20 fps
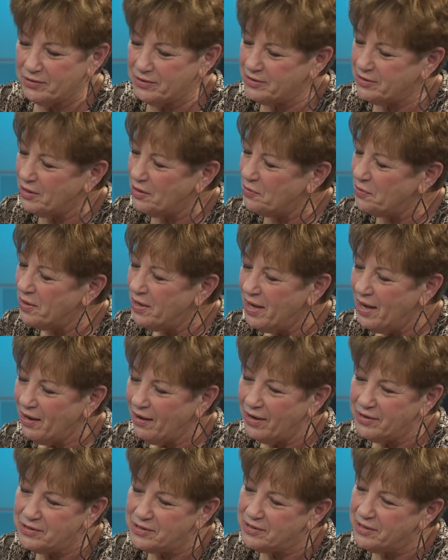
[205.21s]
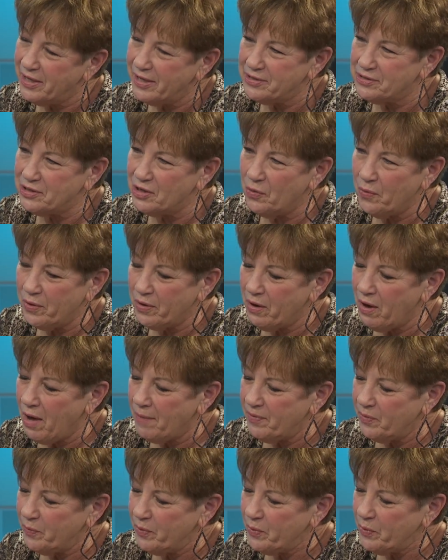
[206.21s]
So lots of things going
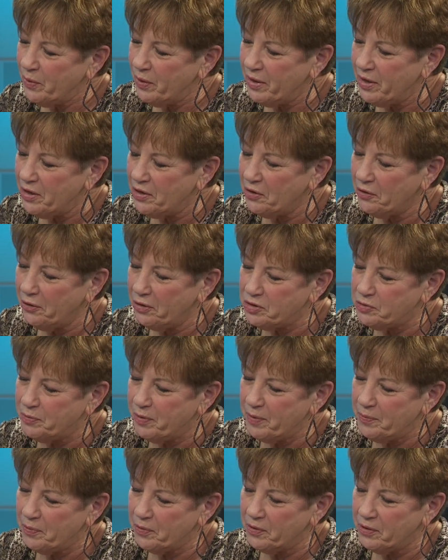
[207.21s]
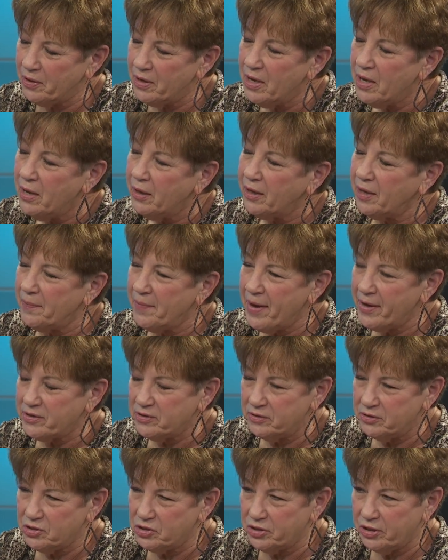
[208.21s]
on, but we really encourage people to come out
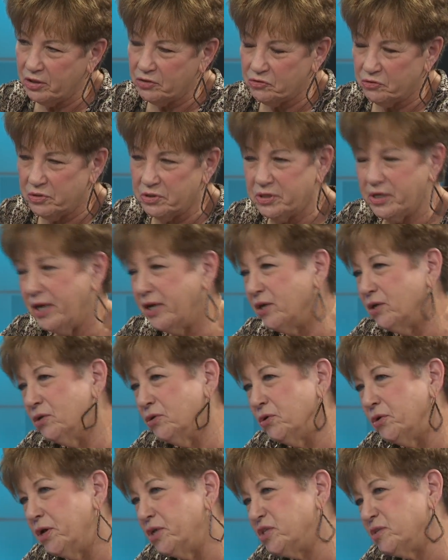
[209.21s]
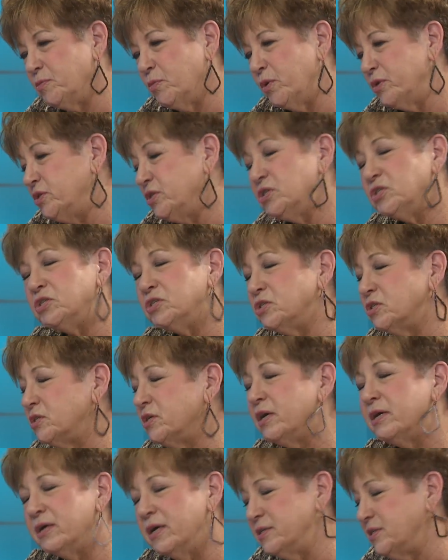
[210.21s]
to the shelter and take a look. It's, it's just
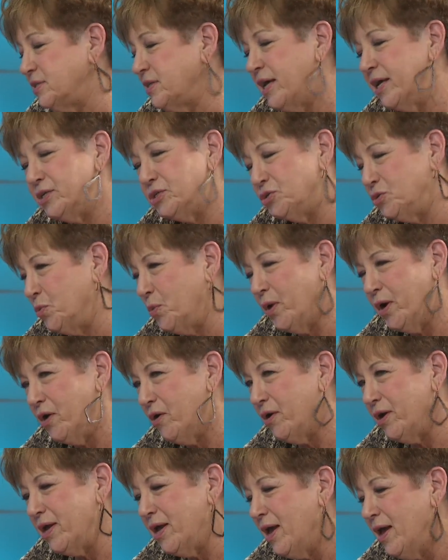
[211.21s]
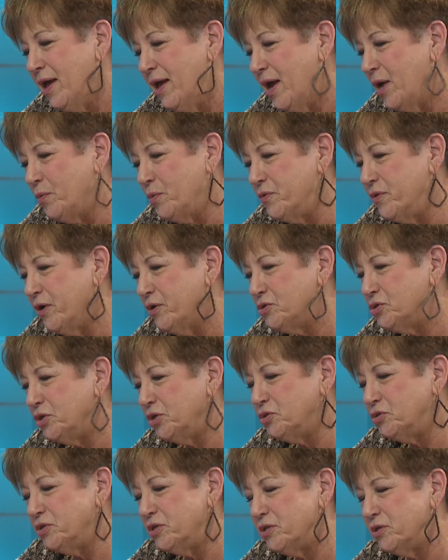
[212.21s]
a, a sanctuary, and we're there
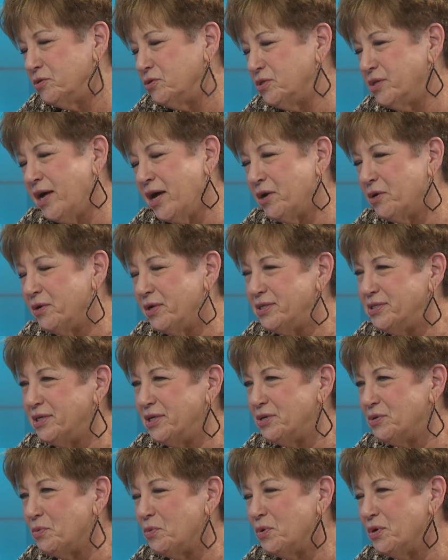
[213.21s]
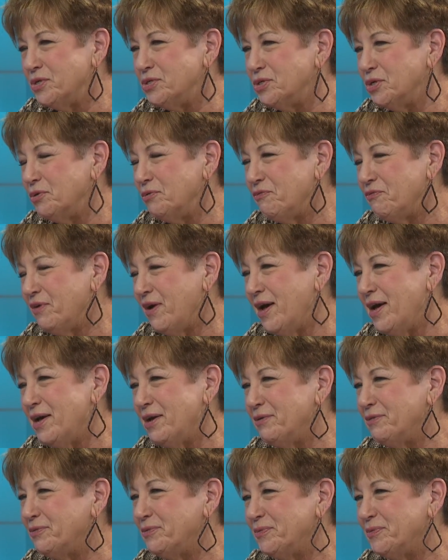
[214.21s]
Tuesday through Saturday, 10 to 1, 2 to 5.